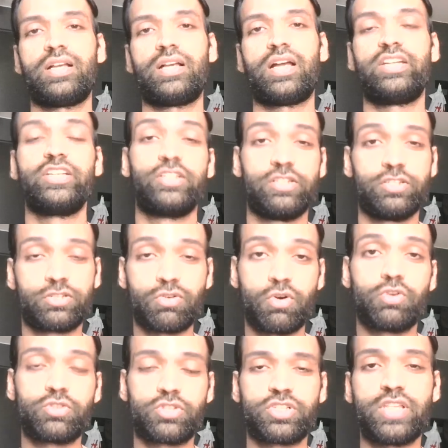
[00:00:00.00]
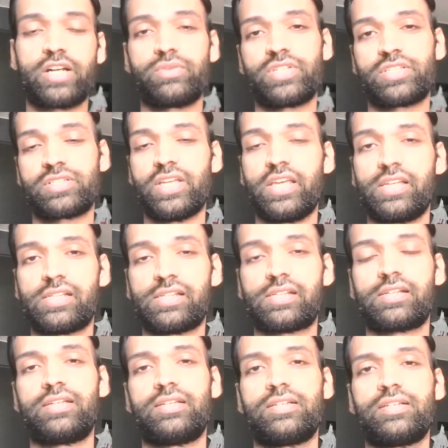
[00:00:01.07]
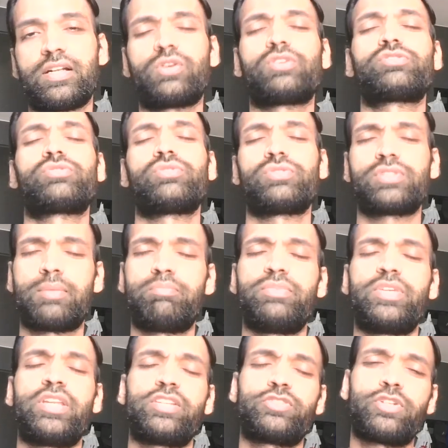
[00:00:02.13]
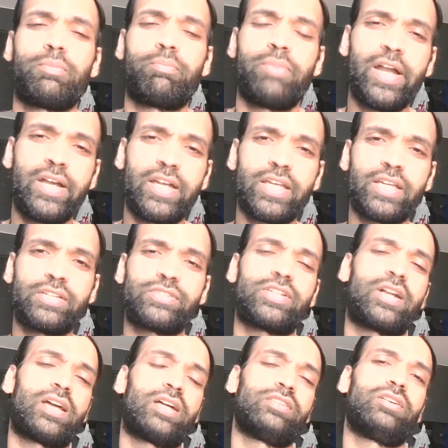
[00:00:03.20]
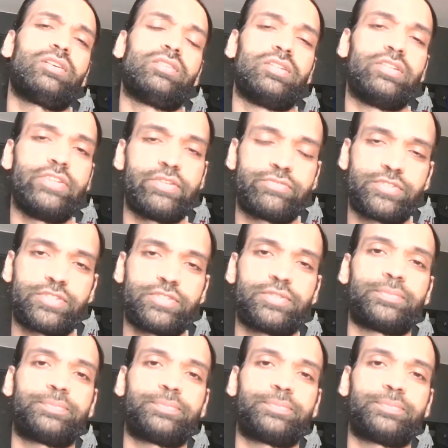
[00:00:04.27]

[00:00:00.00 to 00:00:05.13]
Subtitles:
an English coach that was taken, and also some miniature paintings and other gifts.